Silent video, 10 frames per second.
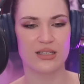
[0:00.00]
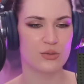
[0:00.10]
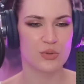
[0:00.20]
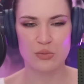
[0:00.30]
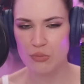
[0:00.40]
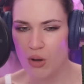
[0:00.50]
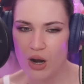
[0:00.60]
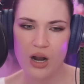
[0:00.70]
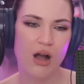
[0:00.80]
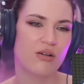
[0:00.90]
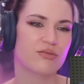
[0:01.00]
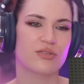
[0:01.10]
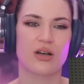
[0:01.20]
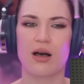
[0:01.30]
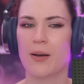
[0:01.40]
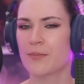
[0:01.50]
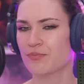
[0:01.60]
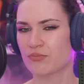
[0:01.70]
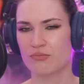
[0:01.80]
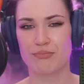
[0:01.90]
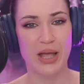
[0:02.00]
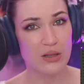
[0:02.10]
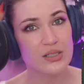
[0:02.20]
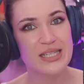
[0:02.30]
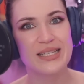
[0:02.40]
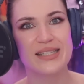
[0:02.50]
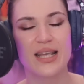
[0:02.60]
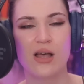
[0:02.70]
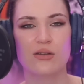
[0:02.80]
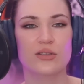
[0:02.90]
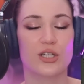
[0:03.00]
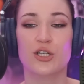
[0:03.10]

This was more of a belty sound.